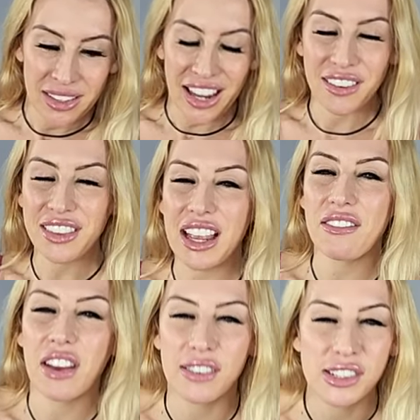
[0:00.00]
I don't think
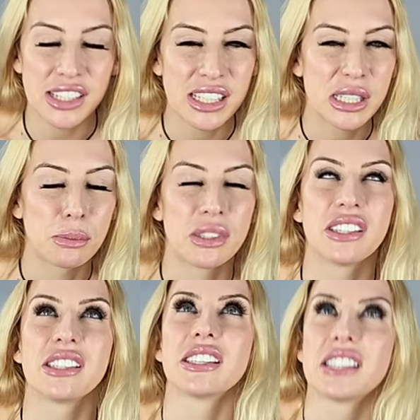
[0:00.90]
I've ever seen someone
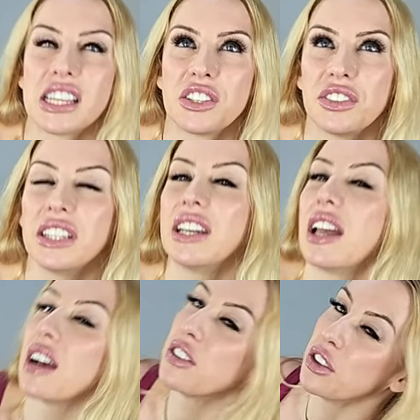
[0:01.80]
successfully
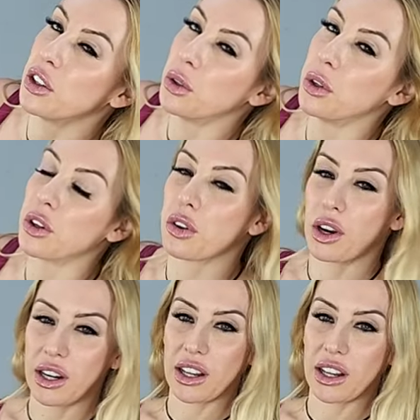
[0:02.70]
execute a crane